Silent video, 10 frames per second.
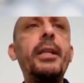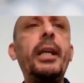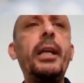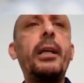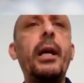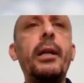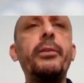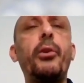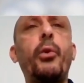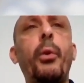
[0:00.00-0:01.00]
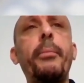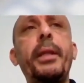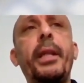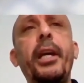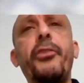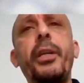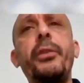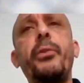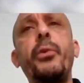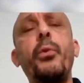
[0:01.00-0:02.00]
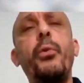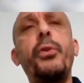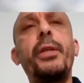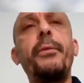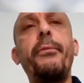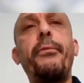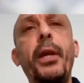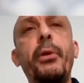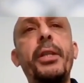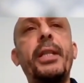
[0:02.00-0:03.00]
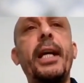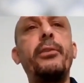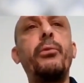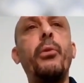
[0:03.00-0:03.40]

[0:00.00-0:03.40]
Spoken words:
The current recommendation to use fluids